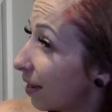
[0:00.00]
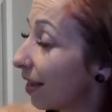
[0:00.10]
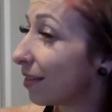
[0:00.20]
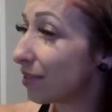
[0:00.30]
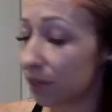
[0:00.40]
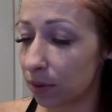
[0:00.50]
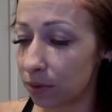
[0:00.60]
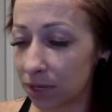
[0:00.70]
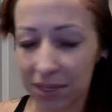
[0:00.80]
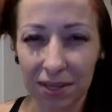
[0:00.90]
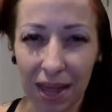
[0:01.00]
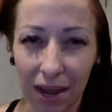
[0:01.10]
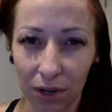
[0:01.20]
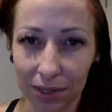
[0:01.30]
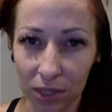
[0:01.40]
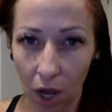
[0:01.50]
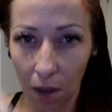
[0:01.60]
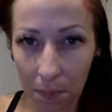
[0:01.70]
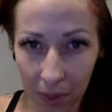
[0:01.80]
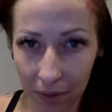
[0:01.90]
And so just that on
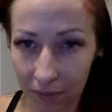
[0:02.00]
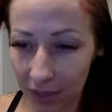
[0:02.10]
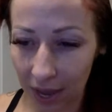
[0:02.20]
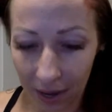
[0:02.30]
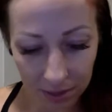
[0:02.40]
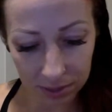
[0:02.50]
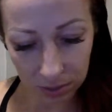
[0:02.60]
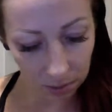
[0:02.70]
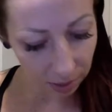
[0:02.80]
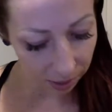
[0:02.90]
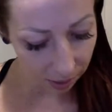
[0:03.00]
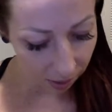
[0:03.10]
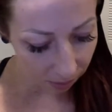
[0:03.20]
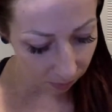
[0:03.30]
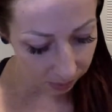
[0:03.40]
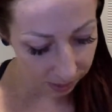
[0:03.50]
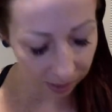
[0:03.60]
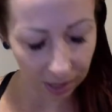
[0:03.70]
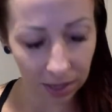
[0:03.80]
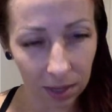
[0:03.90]
top of the attitude I got was
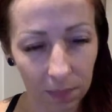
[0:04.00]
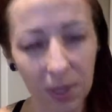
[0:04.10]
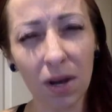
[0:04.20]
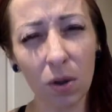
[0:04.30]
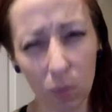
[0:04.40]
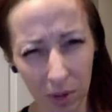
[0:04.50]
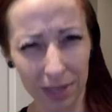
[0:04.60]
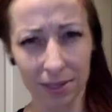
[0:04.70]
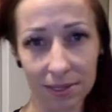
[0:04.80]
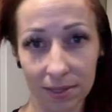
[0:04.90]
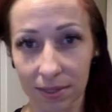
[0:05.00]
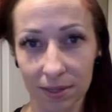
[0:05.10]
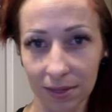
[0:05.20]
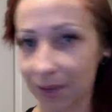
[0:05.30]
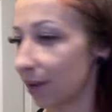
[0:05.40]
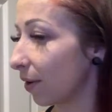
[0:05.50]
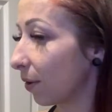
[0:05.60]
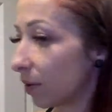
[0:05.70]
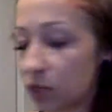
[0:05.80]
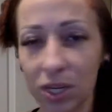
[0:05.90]
like, you know what?
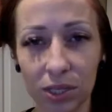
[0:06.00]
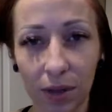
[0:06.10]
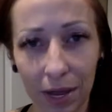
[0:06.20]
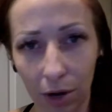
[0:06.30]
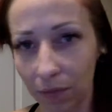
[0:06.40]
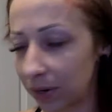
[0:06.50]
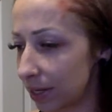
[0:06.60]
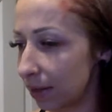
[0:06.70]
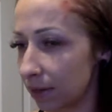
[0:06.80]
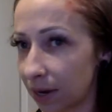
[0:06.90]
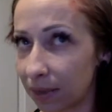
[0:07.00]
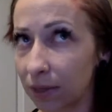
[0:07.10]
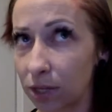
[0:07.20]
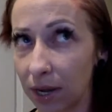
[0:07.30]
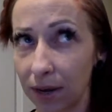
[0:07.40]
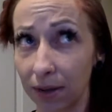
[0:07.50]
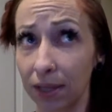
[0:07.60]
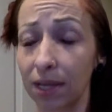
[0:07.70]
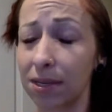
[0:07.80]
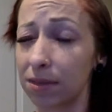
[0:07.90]
She still had all of her teeth, and I think she had at
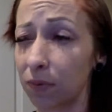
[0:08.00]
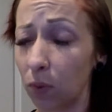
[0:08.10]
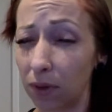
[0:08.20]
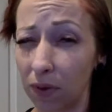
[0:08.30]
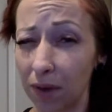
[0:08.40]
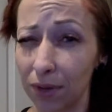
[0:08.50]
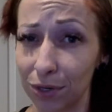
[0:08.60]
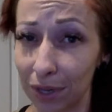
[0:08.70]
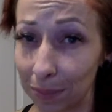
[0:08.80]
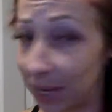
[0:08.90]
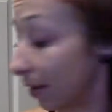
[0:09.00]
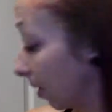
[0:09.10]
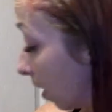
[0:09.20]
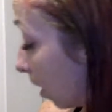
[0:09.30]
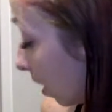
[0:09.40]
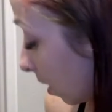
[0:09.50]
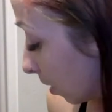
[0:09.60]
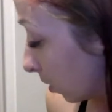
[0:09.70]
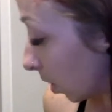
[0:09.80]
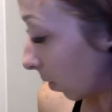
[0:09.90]
least 45 years on me.
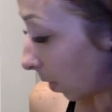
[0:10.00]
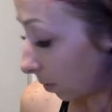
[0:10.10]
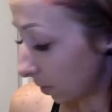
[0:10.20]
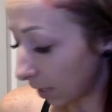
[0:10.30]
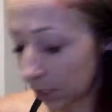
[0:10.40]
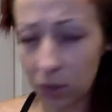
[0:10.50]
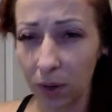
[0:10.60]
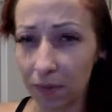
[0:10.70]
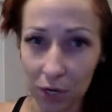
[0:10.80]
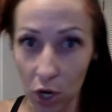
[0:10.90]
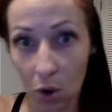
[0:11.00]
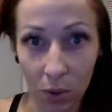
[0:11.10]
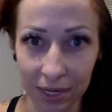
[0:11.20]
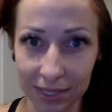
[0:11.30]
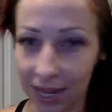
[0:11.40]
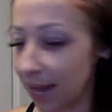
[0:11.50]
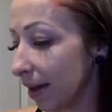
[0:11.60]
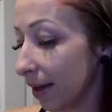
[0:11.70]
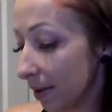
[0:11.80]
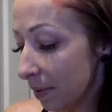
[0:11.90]
So I'm just like, you don't even know what it's
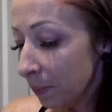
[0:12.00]
like.